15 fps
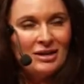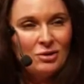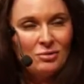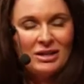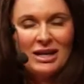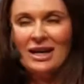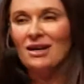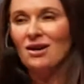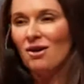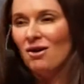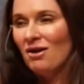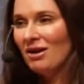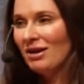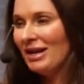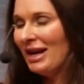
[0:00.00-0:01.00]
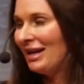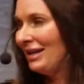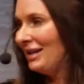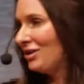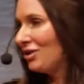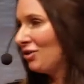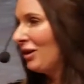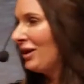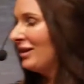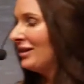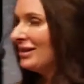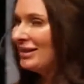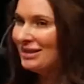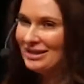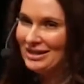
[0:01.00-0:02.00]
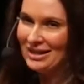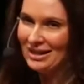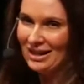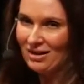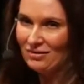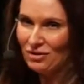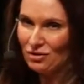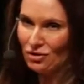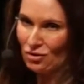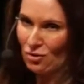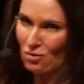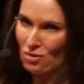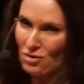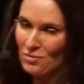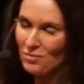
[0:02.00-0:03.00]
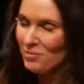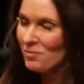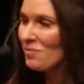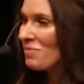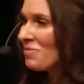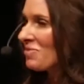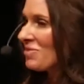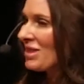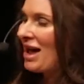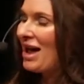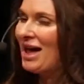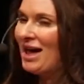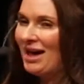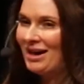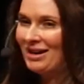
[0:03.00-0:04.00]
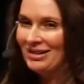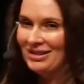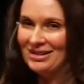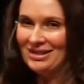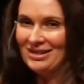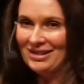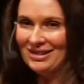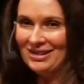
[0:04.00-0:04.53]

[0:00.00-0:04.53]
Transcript: you take on and integrate into the DNA of your soul and